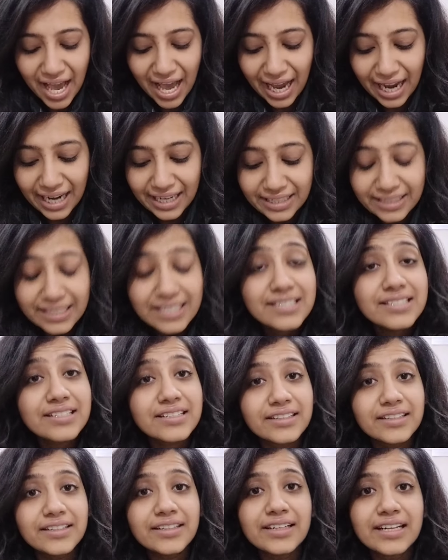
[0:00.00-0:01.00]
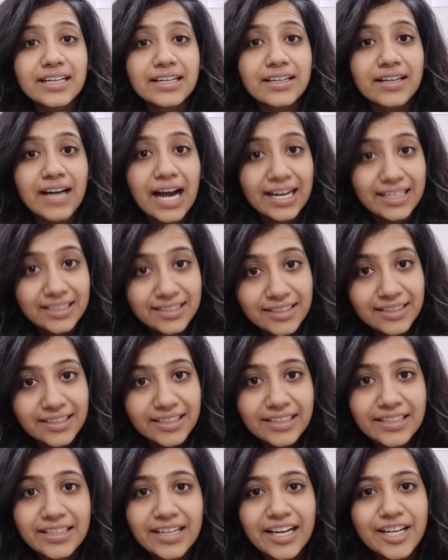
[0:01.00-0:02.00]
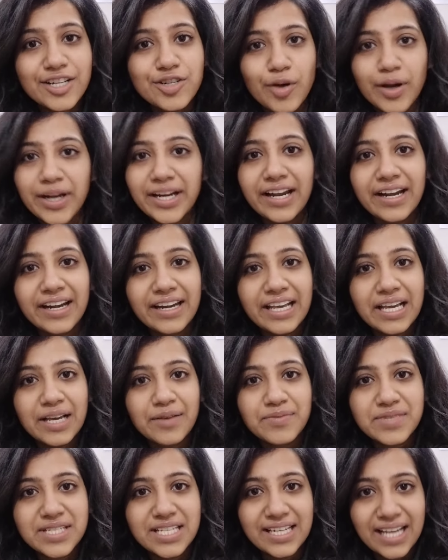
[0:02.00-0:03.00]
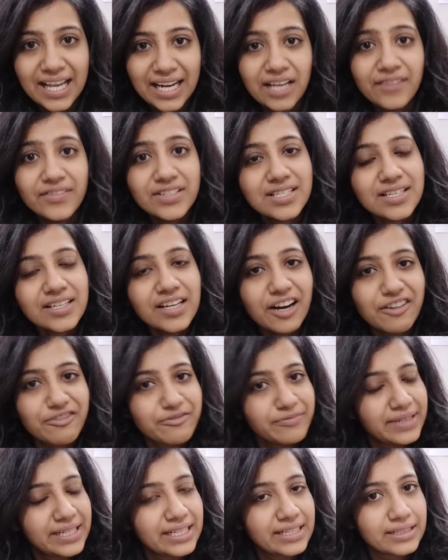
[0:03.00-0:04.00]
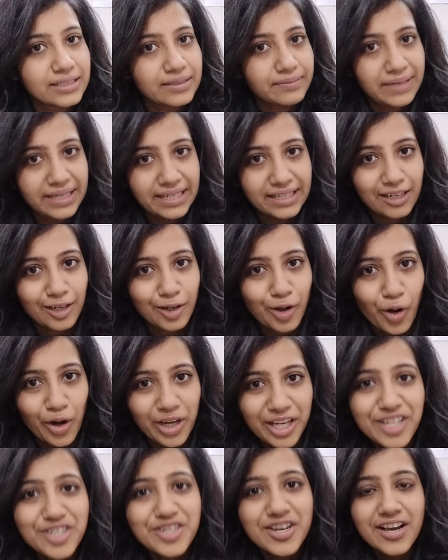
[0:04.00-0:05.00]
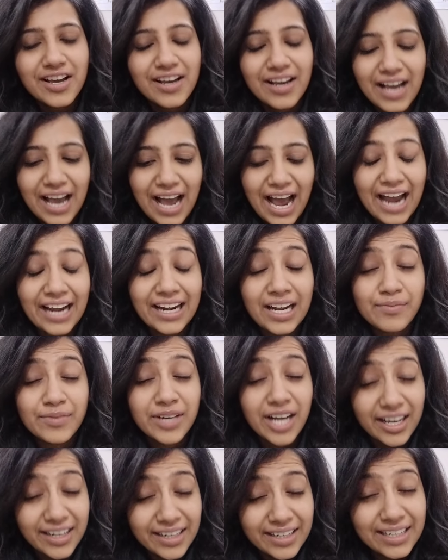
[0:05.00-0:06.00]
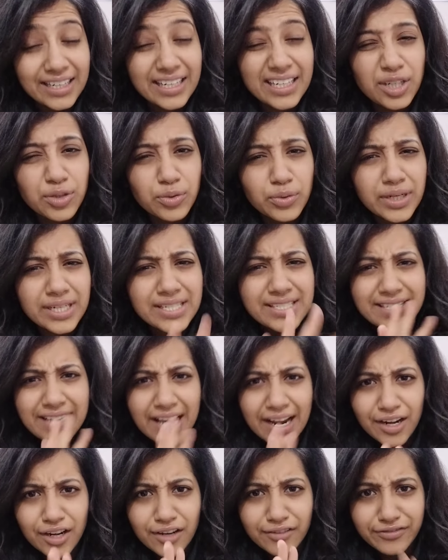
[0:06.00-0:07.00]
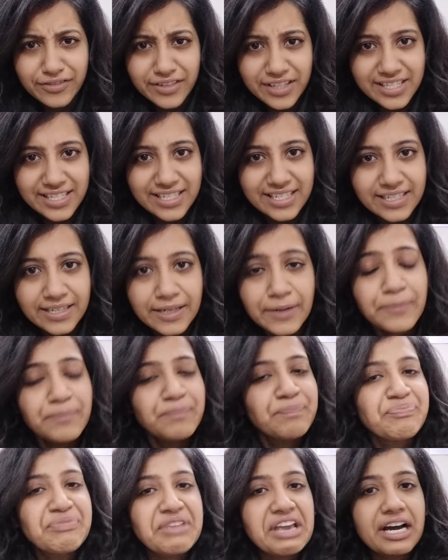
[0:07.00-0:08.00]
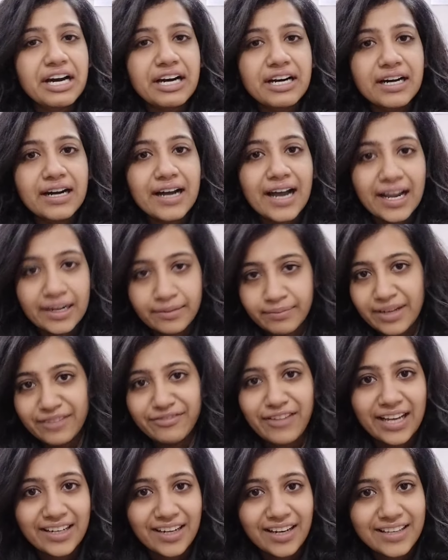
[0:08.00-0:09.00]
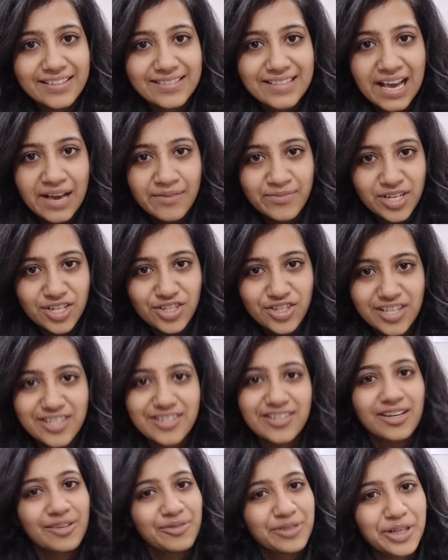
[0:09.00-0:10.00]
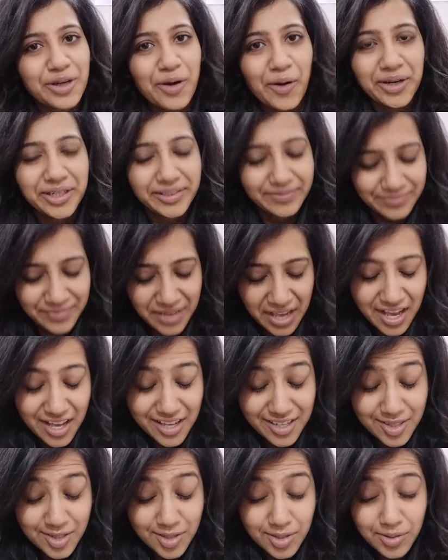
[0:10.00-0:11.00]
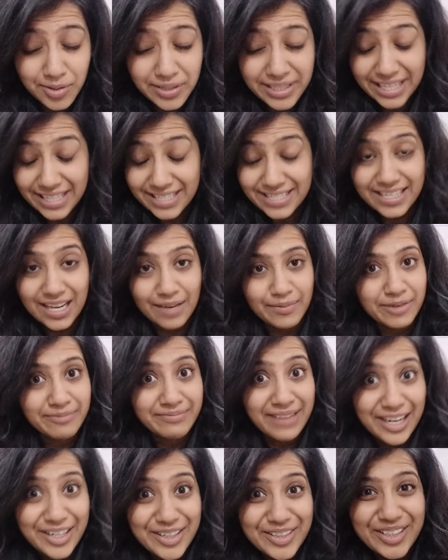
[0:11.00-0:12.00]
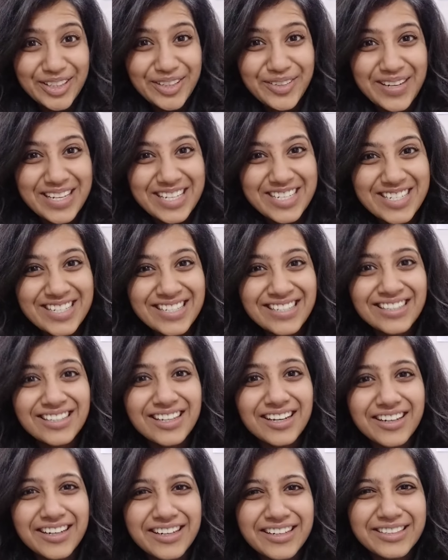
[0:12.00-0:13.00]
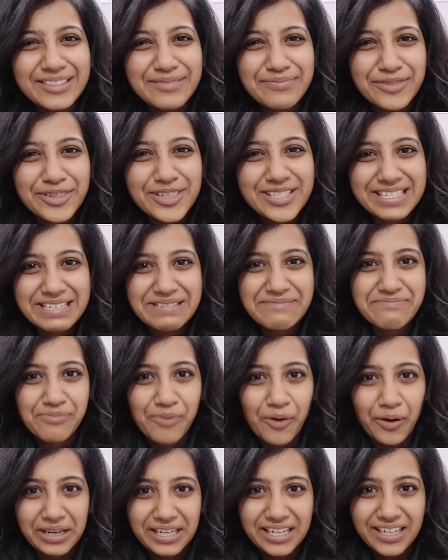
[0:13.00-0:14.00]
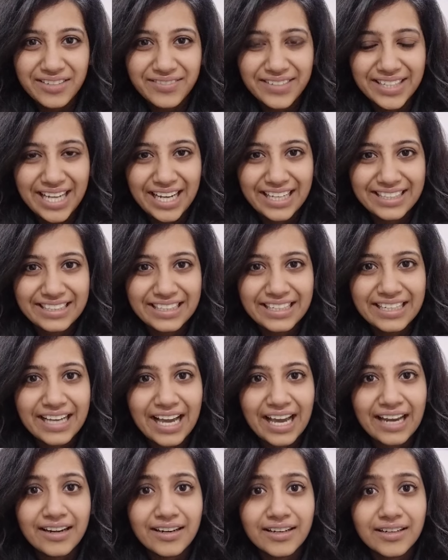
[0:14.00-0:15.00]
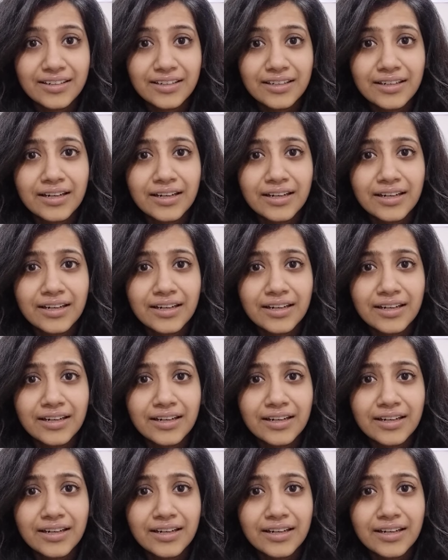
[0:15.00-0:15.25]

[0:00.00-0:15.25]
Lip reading: And this year at 30, I joined NDMC Delhi, which is a government medical college. And I'm currently towards the end of first year and my final exams are just around the corner. So yes, coming back to the question, the most important one, I think, and